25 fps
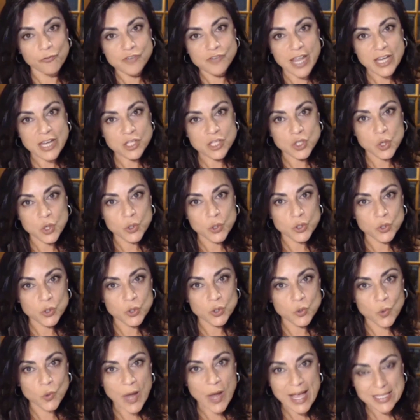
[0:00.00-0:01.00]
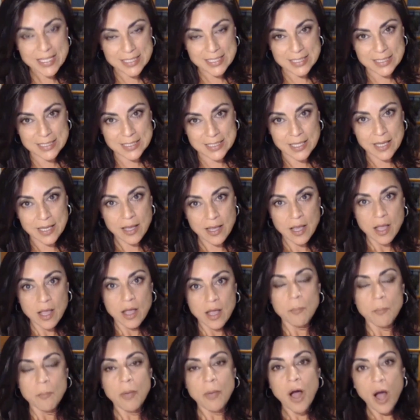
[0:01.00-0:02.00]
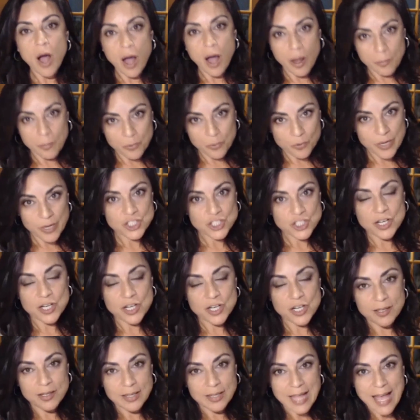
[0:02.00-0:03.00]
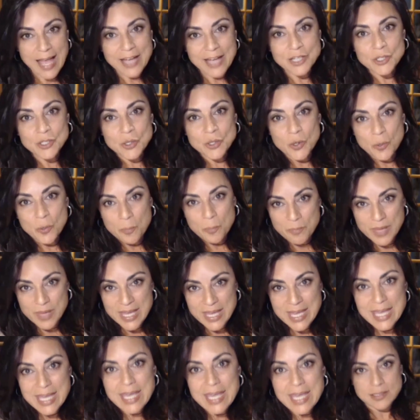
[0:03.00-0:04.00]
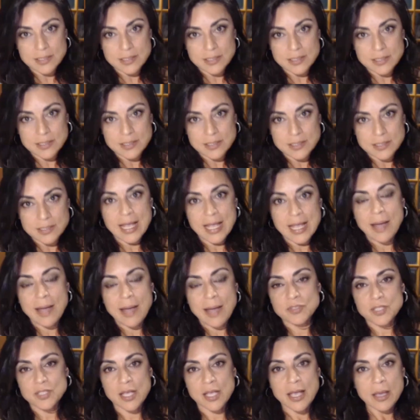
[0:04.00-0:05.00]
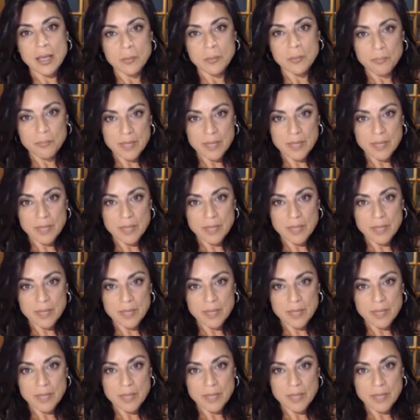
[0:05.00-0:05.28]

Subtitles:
of NATO-US Operation Gladio B steps,